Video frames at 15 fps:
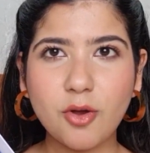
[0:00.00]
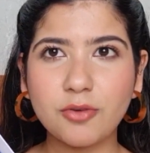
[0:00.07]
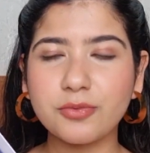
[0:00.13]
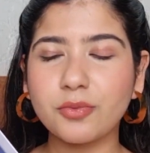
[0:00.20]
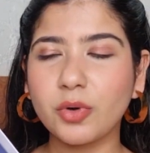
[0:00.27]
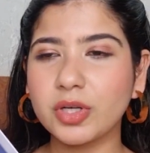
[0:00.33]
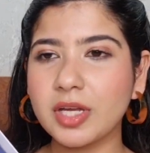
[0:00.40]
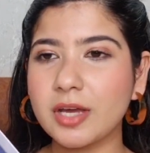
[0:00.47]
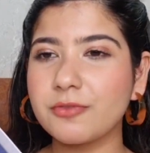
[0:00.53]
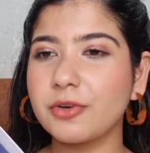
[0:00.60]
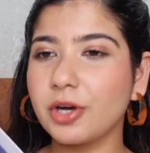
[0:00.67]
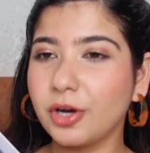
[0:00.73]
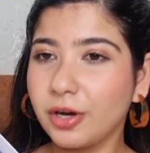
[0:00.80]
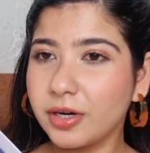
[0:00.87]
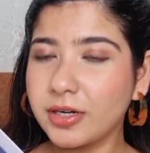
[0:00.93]
of what
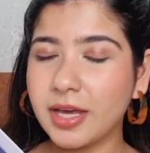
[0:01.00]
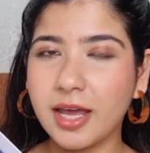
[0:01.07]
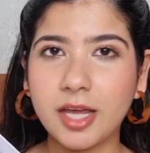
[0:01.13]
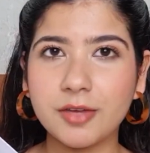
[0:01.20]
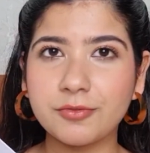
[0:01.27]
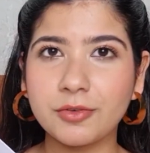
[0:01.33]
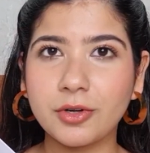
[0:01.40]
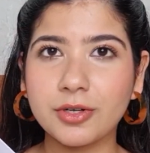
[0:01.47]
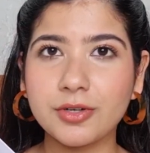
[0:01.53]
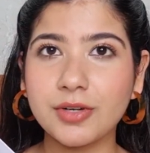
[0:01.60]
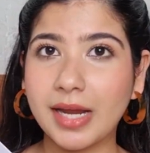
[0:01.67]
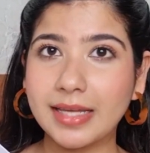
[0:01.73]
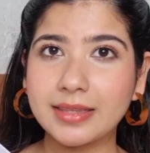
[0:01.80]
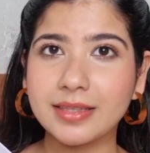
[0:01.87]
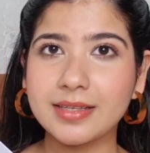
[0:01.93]
I've heard. I have not
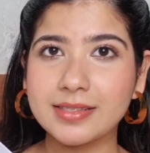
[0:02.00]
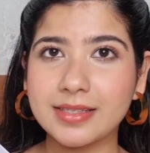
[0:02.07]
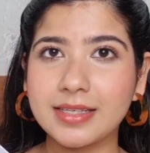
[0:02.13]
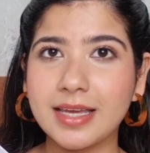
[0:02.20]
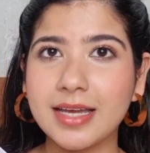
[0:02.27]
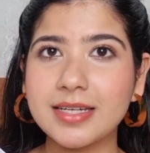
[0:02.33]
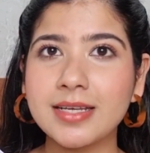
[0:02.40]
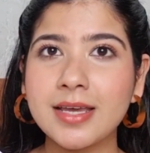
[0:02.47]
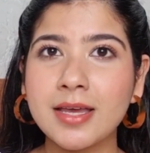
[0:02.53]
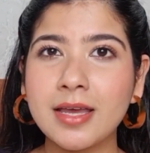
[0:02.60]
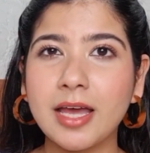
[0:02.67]
tried this yet.